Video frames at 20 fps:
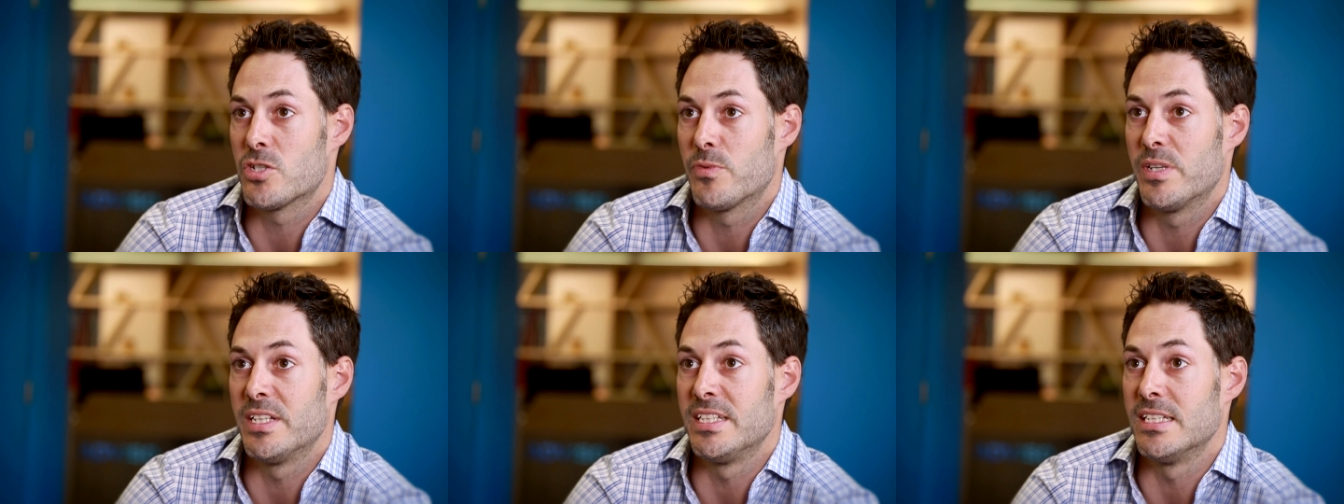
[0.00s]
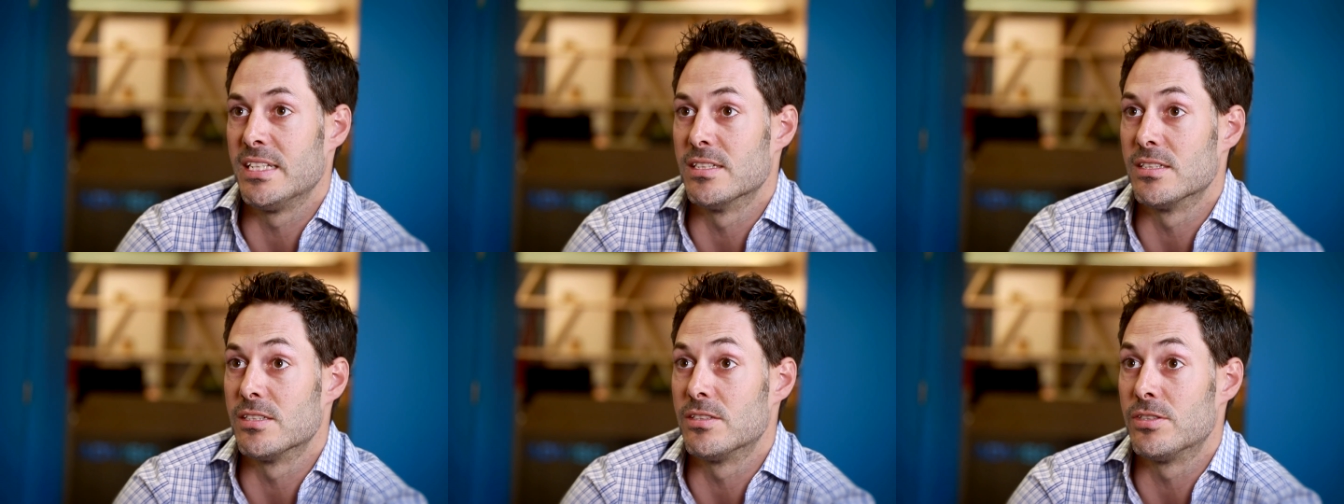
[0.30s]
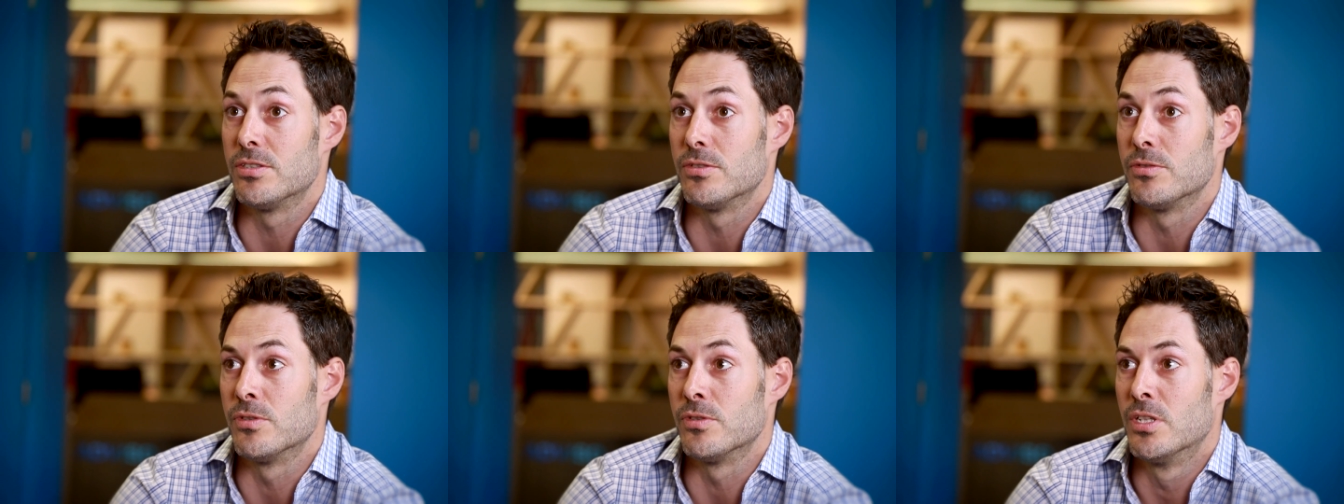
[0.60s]
We needed
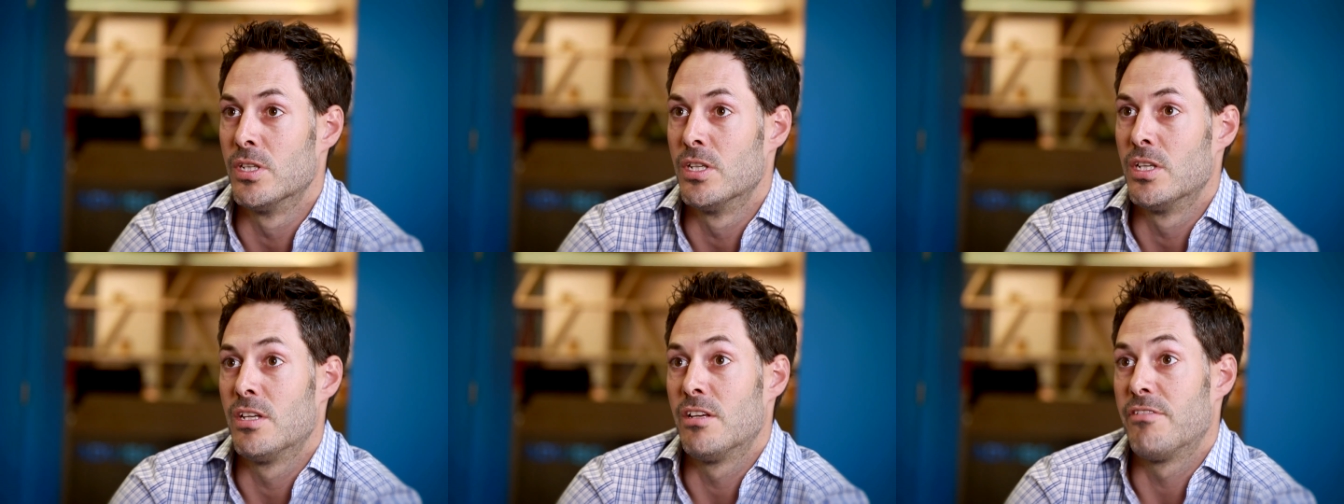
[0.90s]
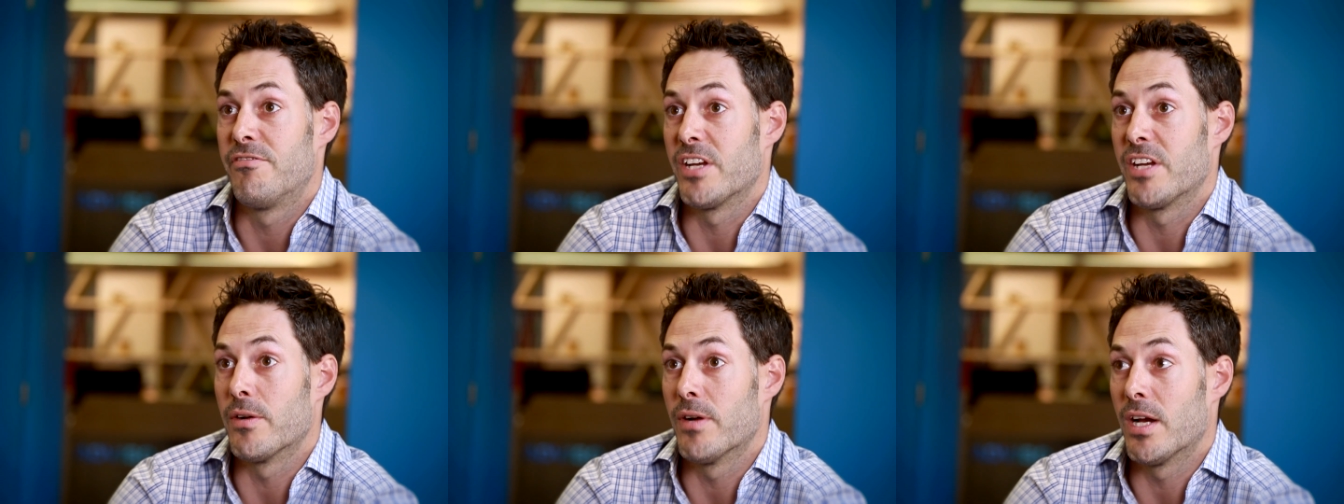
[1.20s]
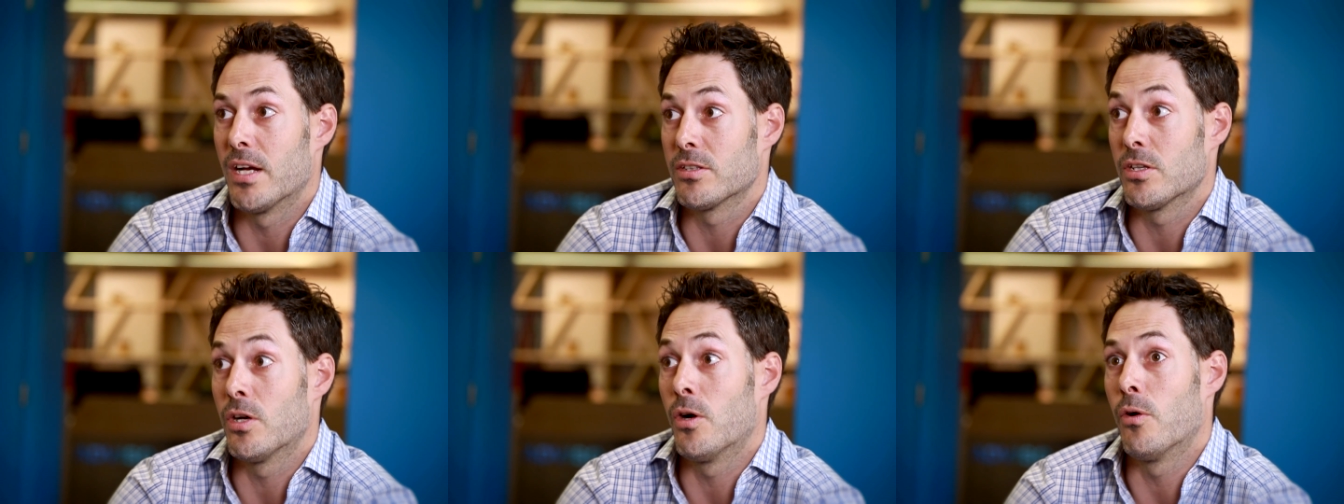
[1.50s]
to figure
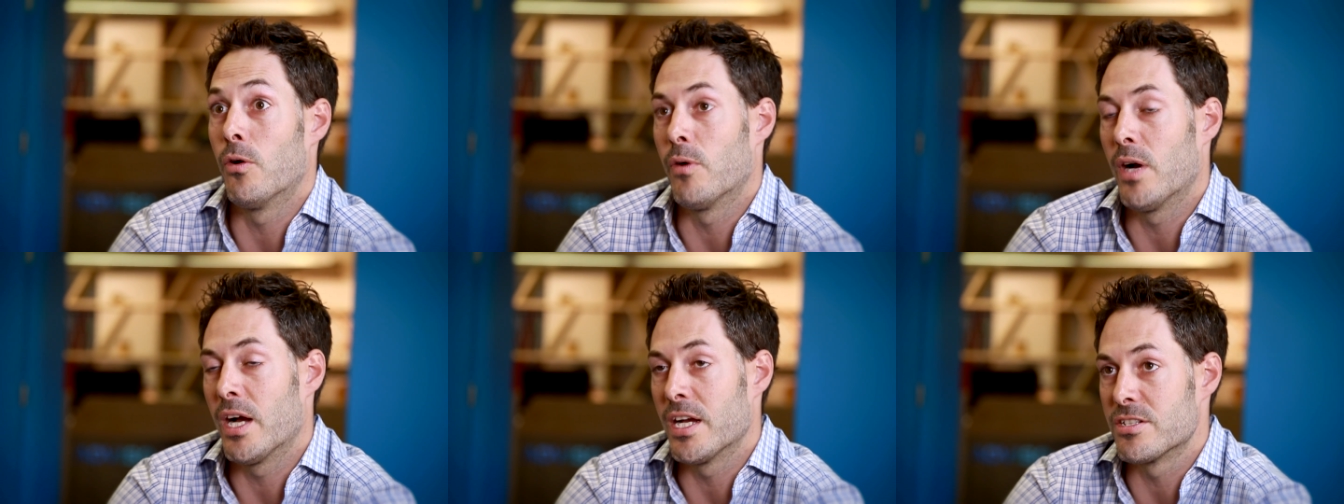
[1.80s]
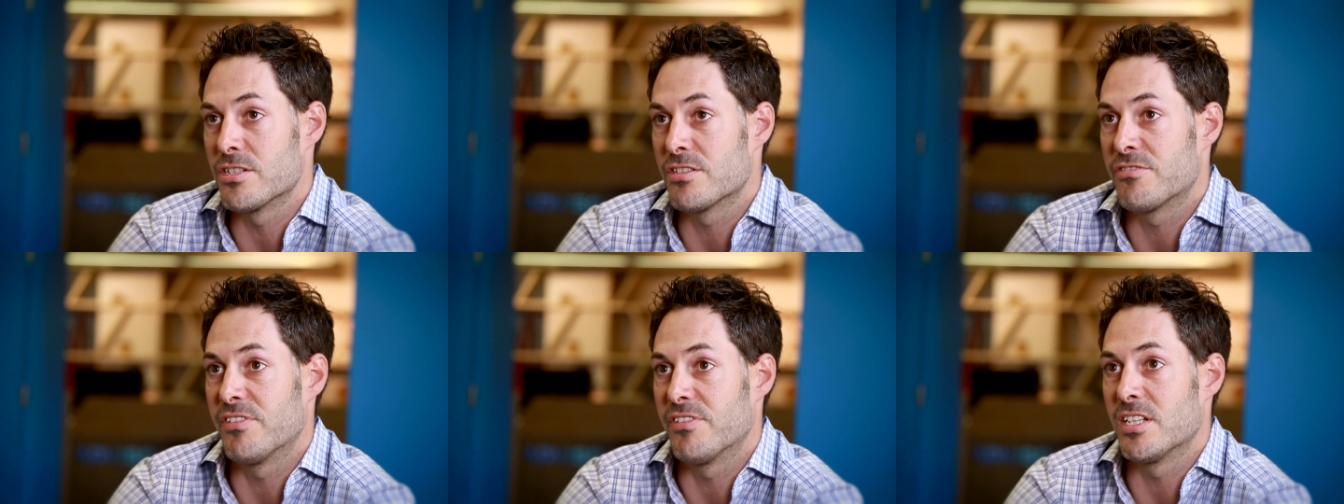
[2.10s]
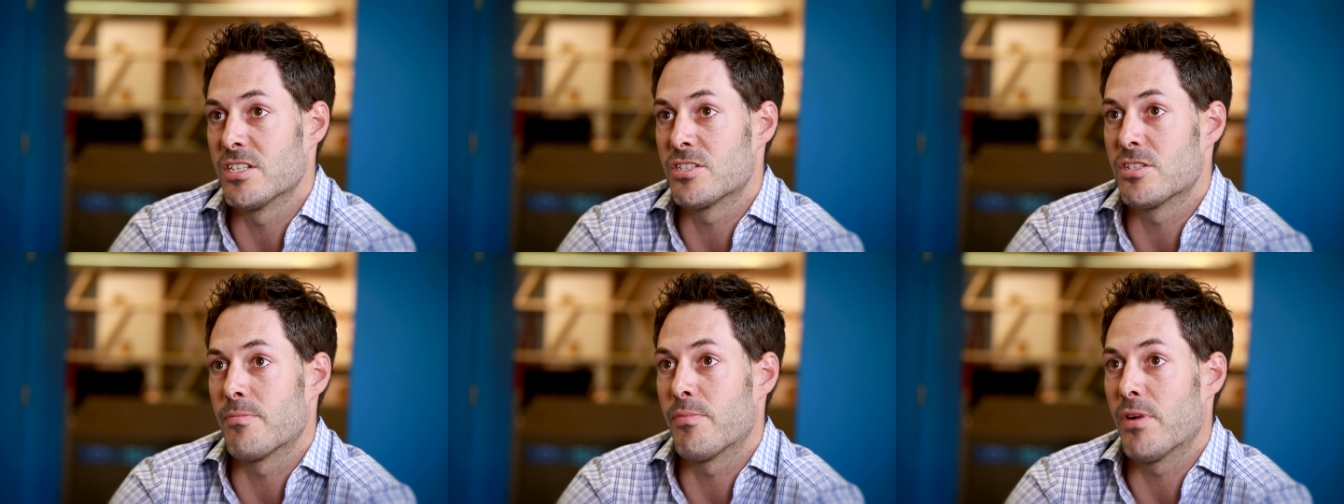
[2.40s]
out, oh, I just
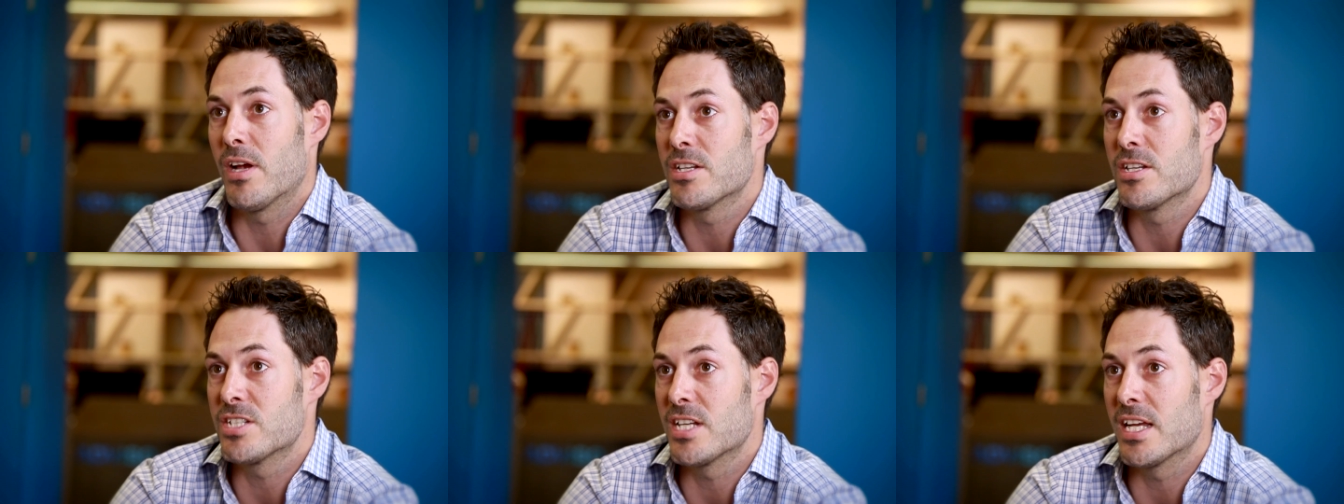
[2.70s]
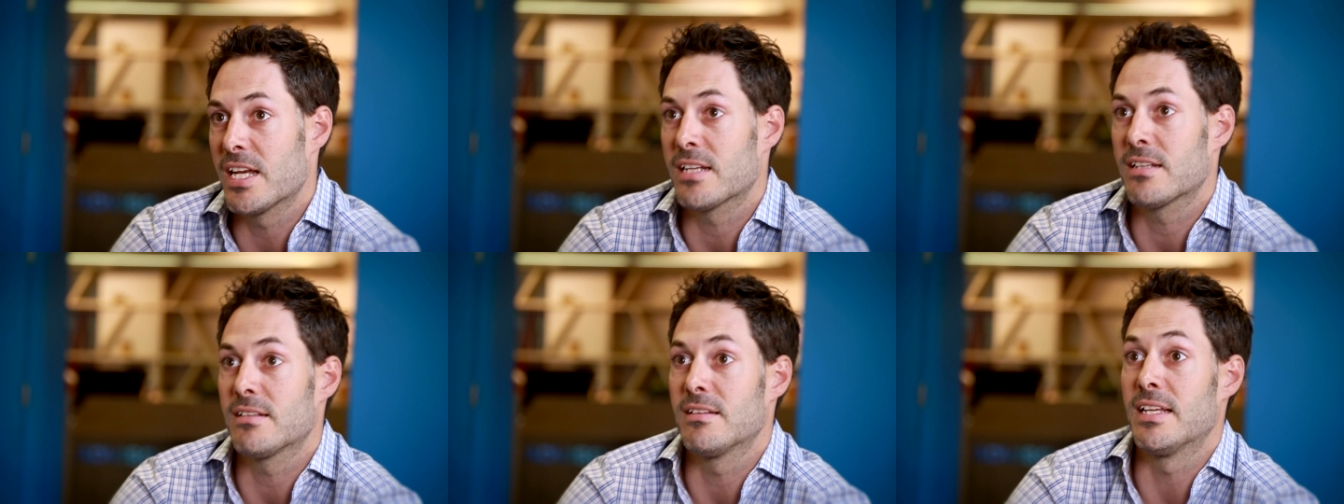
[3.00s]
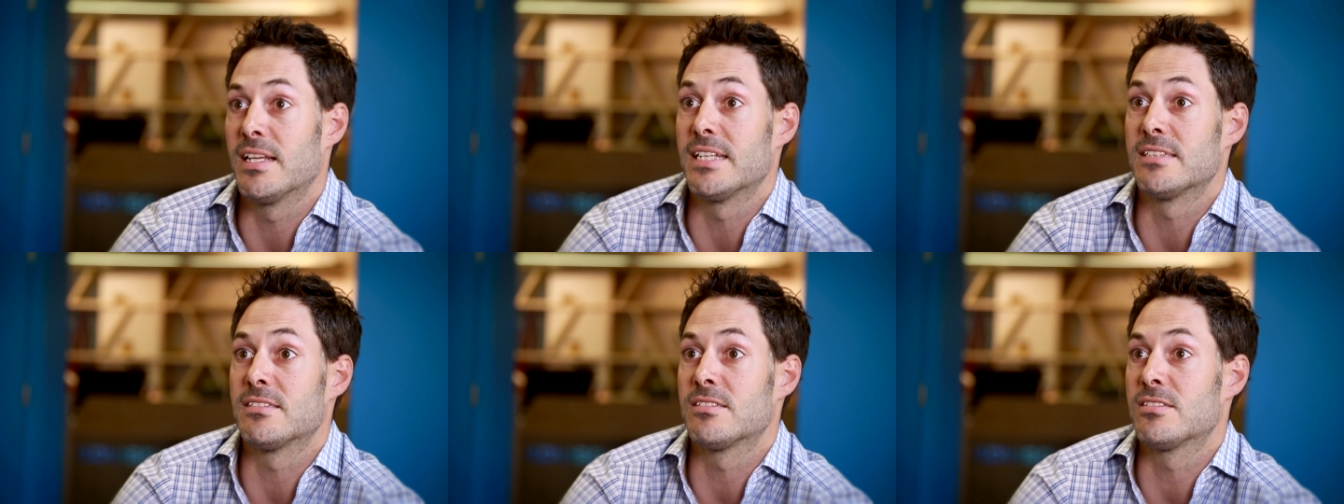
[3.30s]
finished a project,
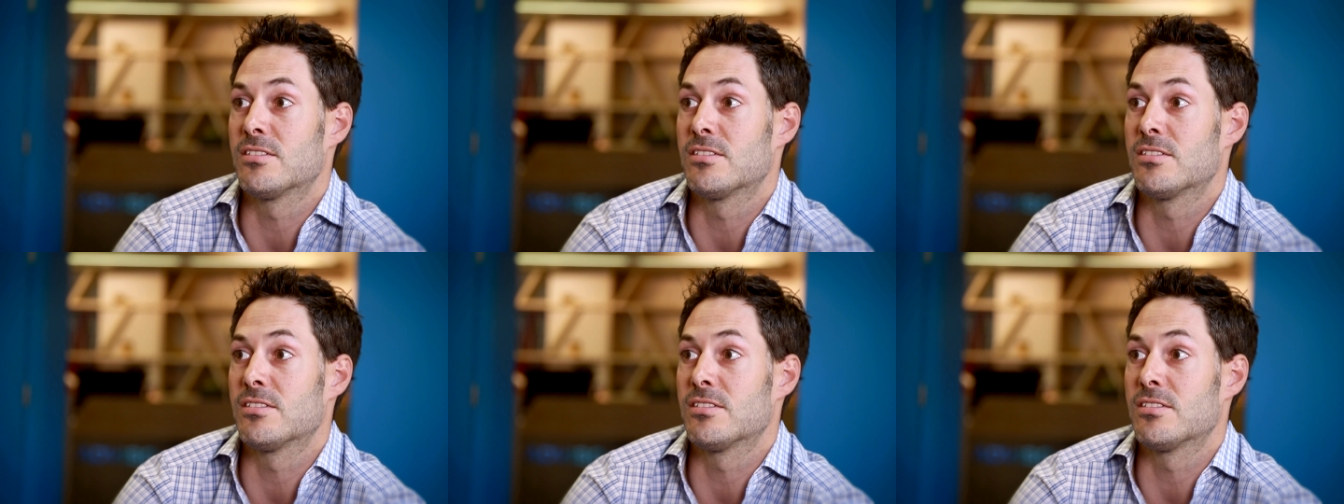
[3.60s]
let's